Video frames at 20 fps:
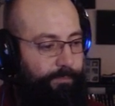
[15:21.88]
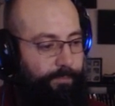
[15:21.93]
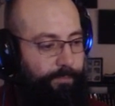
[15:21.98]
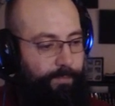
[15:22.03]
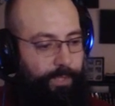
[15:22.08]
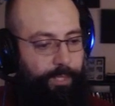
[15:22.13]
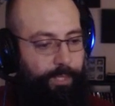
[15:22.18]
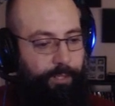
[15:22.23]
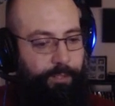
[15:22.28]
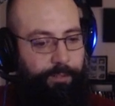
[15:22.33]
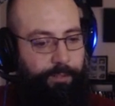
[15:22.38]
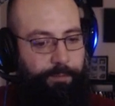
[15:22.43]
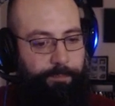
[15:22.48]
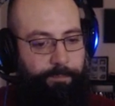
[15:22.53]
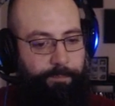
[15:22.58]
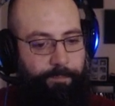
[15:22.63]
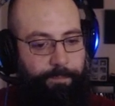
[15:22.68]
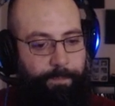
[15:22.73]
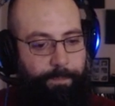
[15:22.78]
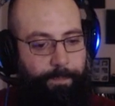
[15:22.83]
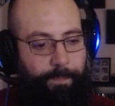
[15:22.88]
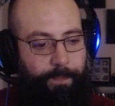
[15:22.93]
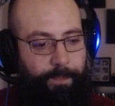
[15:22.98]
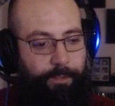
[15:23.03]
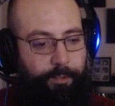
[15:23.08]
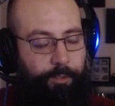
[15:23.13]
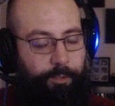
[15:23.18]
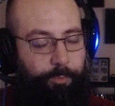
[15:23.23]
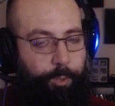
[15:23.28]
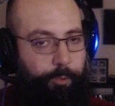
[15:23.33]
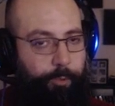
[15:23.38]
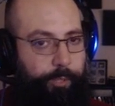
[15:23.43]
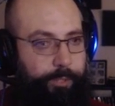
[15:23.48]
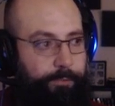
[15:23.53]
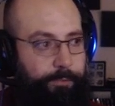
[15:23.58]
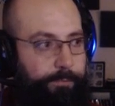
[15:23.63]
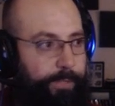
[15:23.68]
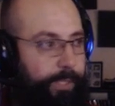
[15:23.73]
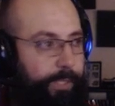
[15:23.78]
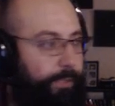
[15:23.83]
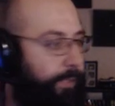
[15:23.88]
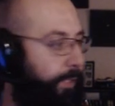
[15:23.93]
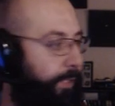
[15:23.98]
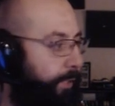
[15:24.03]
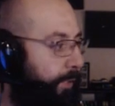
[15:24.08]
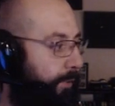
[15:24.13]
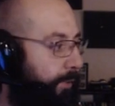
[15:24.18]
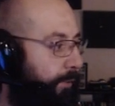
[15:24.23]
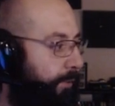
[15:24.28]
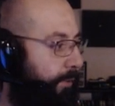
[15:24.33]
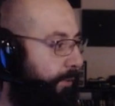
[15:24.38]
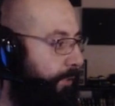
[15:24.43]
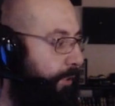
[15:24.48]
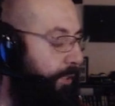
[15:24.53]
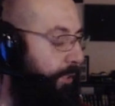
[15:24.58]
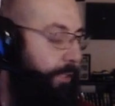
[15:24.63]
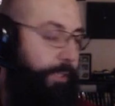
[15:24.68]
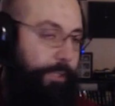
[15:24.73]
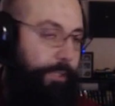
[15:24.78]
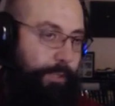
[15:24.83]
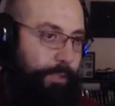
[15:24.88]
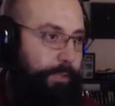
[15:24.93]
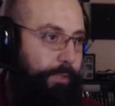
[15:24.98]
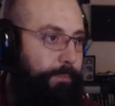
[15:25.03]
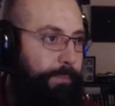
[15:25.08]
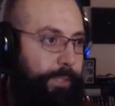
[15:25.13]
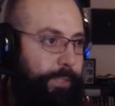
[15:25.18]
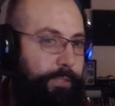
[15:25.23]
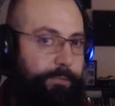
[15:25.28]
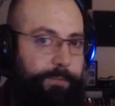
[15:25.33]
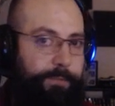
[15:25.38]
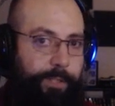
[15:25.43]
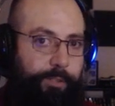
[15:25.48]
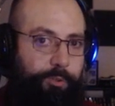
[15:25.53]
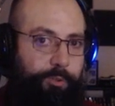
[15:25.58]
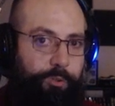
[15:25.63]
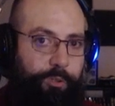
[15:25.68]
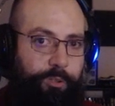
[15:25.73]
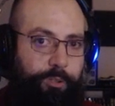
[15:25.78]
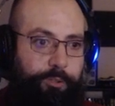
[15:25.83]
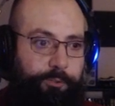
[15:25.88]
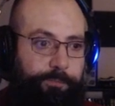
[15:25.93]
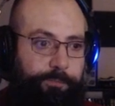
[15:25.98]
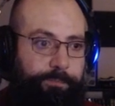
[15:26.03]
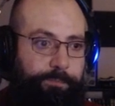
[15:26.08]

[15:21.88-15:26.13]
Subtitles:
We were at the vet and made the final call.